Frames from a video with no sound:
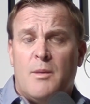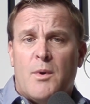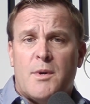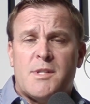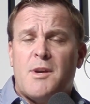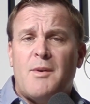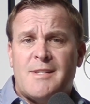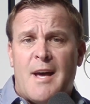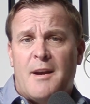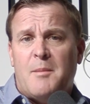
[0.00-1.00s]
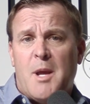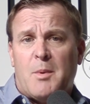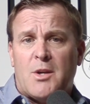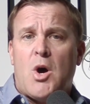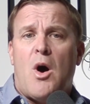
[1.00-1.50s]
We're so excited to be
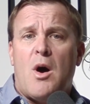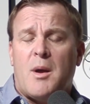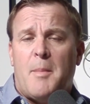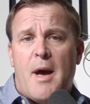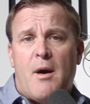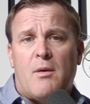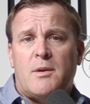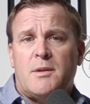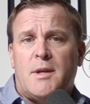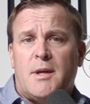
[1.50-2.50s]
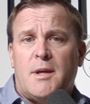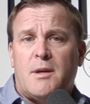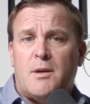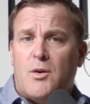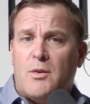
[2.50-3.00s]
able to talk about
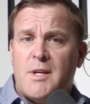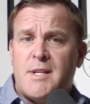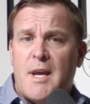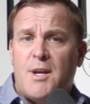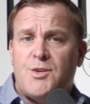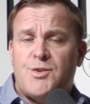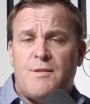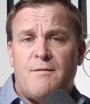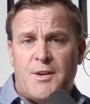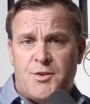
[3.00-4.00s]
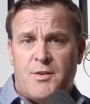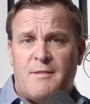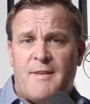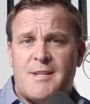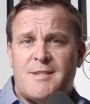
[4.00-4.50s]
uh, early stage venture
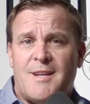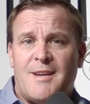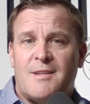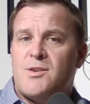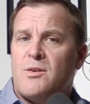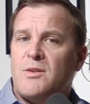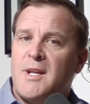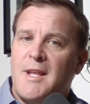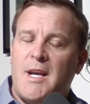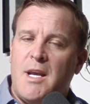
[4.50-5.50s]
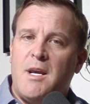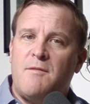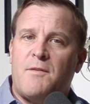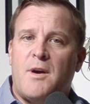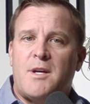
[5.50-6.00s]
investing, certainly, the
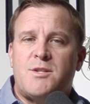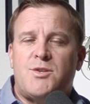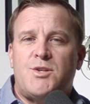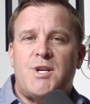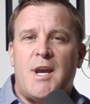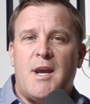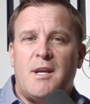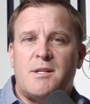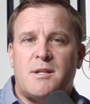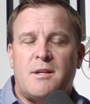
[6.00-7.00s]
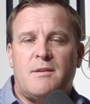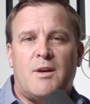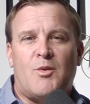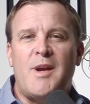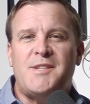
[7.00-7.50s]
need for us to change
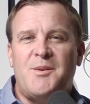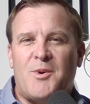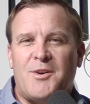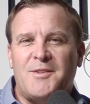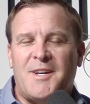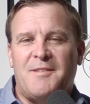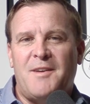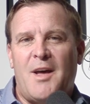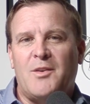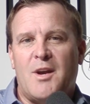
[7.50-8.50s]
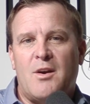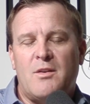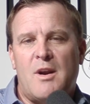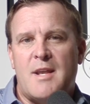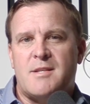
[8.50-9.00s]
the crazy world of healthcare in
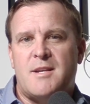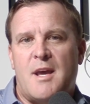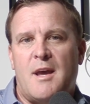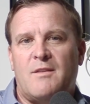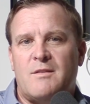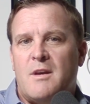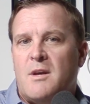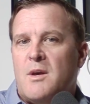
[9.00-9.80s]
the United States.